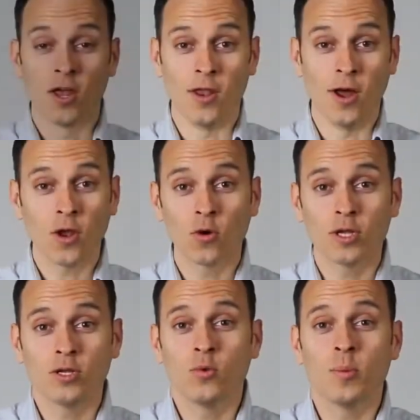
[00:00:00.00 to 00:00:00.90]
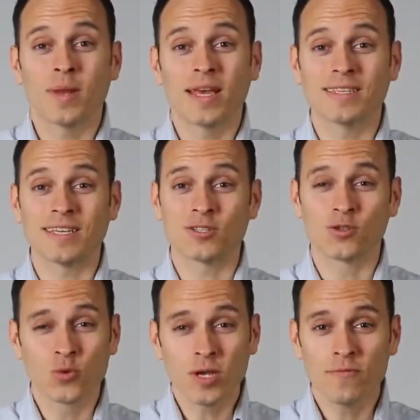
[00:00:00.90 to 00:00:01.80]
Not only do we place
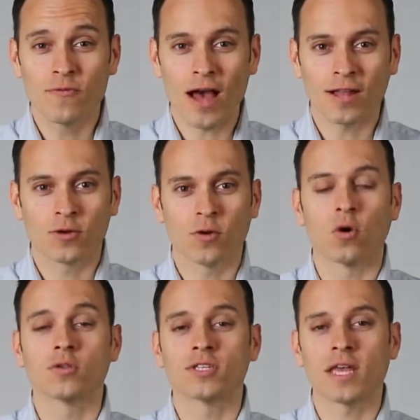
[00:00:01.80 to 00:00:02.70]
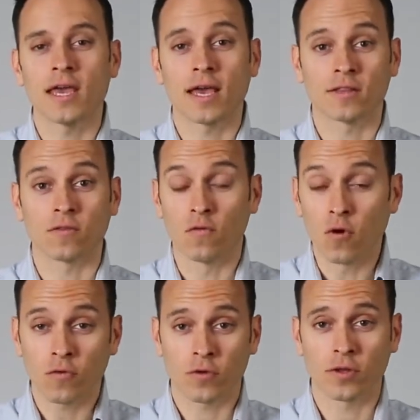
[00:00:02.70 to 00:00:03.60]
extreme value on staying at the
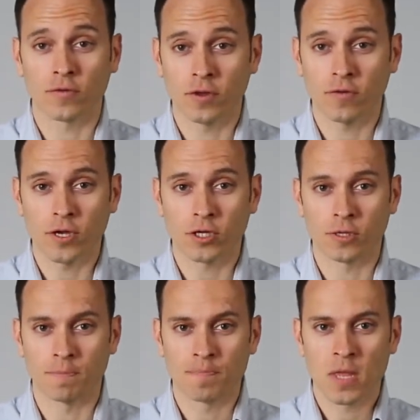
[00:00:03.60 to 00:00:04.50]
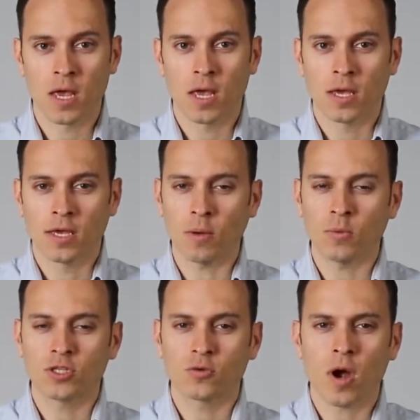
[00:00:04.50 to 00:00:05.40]
forefront of innovation, yet we
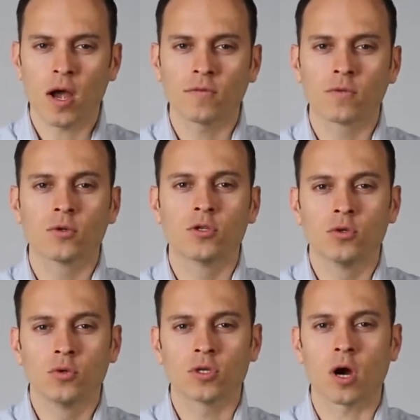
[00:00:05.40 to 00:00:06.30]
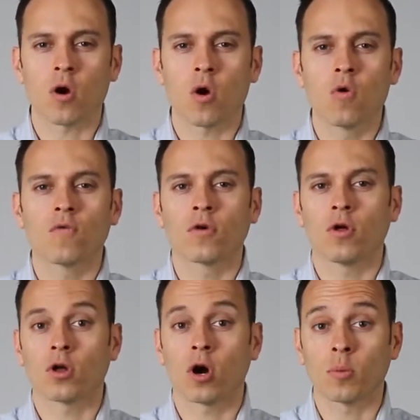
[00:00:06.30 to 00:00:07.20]
strive to reduce our
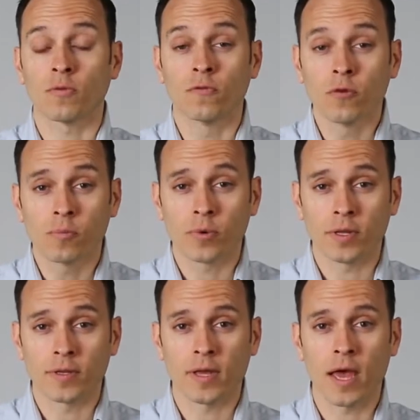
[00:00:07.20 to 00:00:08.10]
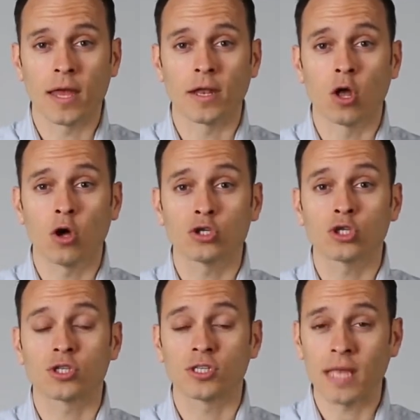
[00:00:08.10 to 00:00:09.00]
overall carbon footprint and launch
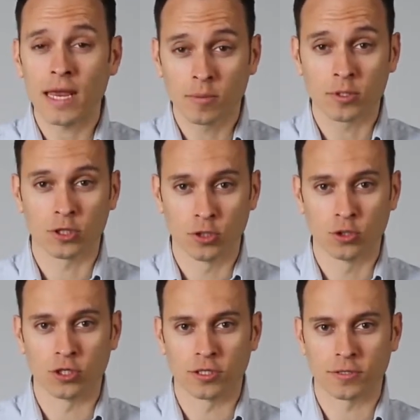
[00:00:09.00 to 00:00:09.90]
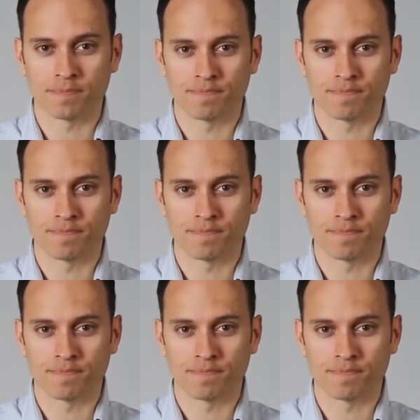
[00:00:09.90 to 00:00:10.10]
sustainable solutions.